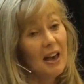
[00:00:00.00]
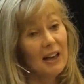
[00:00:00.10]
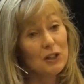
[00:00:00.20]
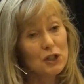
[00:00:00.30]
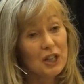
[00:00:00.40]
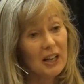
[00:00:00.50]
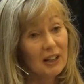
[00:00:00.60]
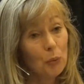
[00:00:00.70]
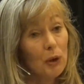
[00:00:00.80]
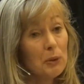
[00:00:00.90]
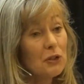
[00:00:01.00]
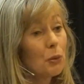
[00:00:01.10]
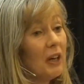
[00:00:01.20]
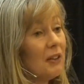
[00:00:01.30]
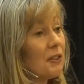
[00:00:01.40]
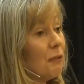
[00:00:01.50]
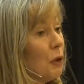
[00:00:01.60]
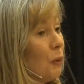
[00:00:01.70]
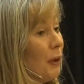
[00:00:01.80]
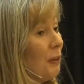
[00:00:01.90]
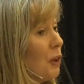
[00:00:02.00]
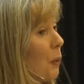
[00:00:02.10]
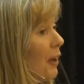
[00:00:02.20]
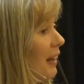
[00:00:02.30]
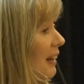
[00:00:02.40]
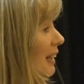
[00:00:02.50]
and she had Women's Ways of Knowing. knowing.